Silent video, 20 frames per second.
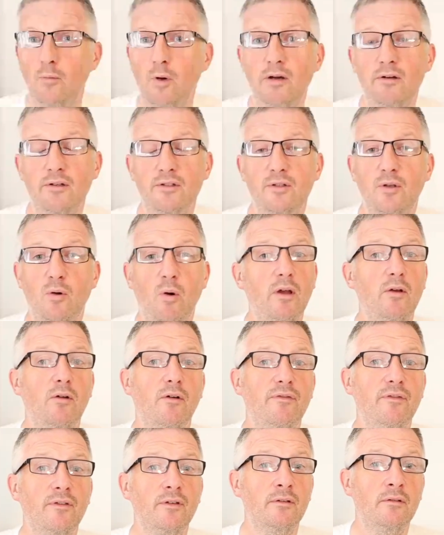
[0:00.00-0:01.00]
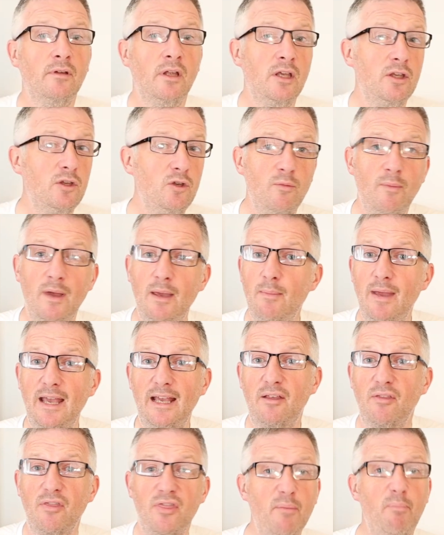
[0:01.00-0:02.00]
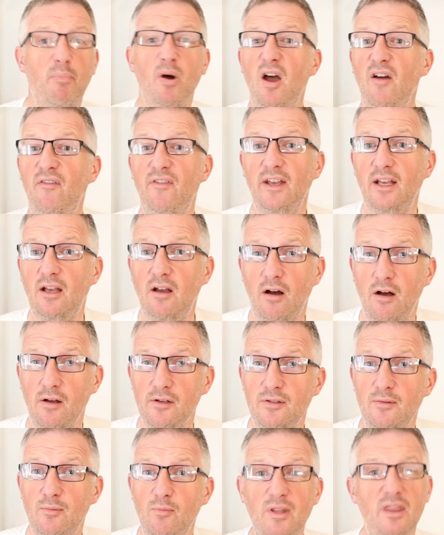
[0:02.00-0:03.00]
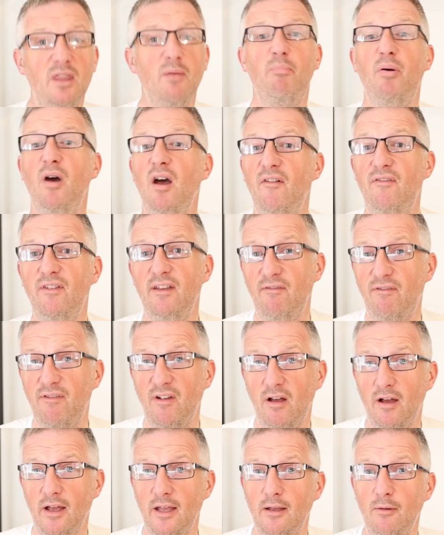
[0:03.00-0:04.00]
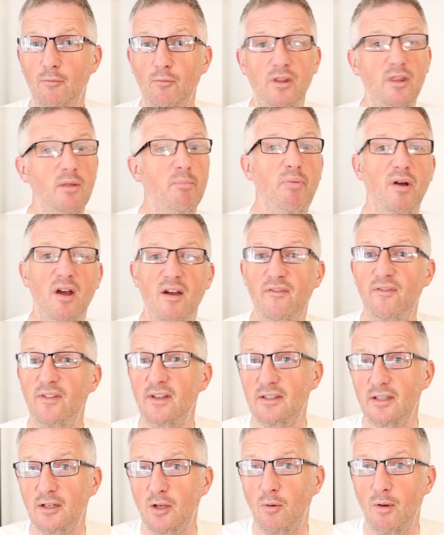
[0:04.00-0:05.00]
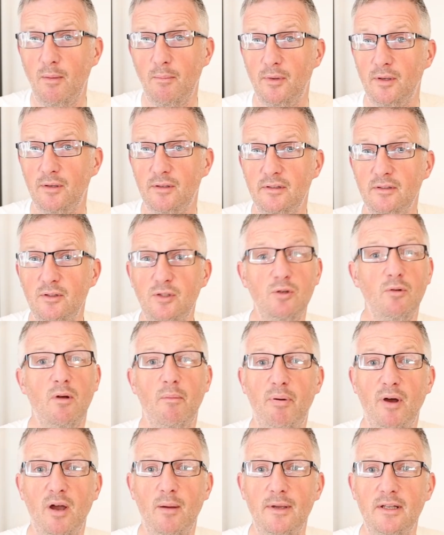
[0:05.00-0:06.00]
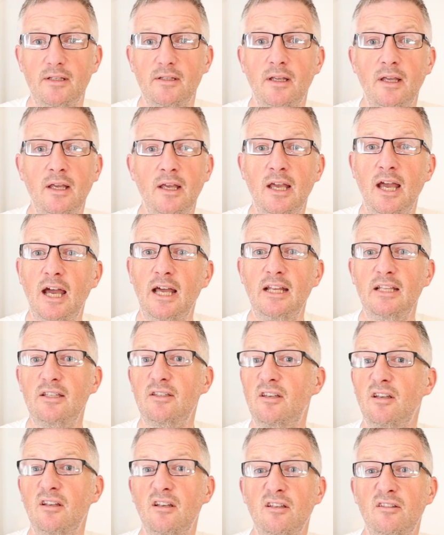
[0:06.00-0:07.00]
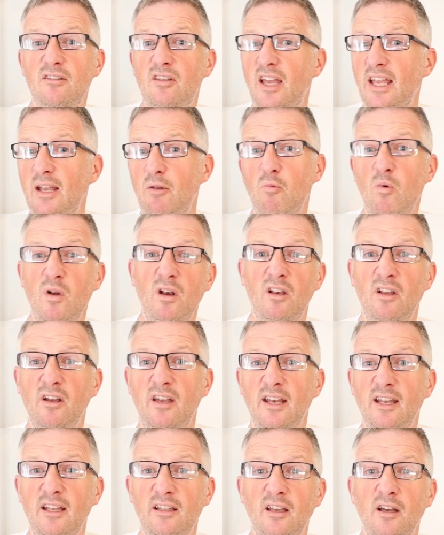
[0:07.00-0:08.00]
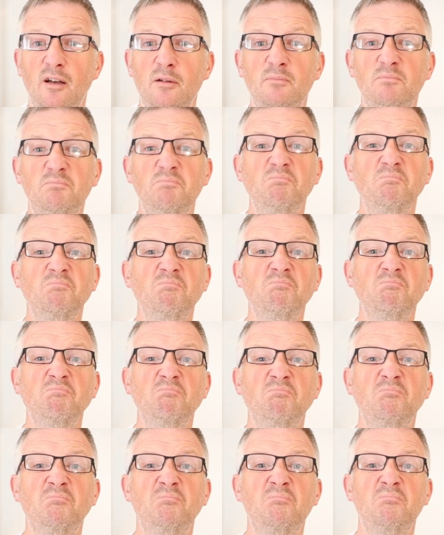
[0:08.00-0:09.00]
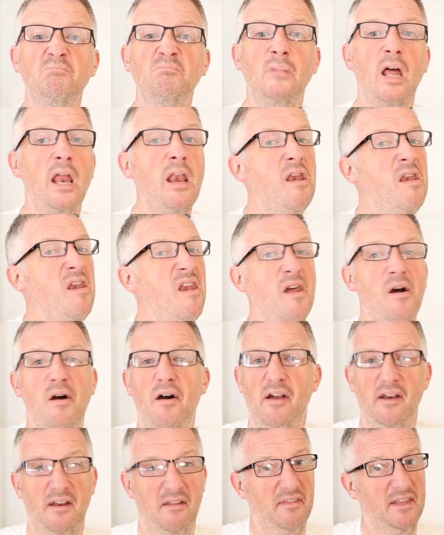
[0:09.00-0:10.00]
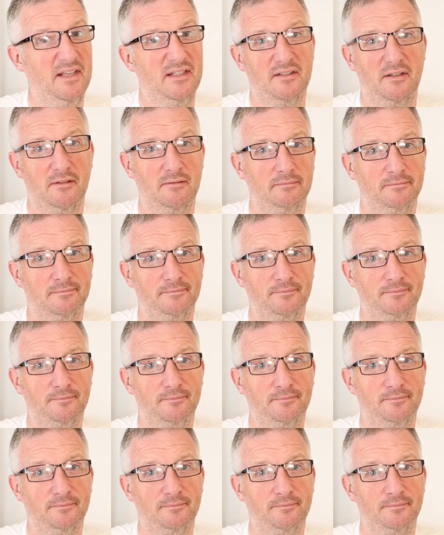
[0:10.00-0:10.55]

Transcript: Whereas quite often you may make the perfect cast with the perfect fly with the perfect equipment to a permit, and it's going to take one look at it and go, no, I don't think so.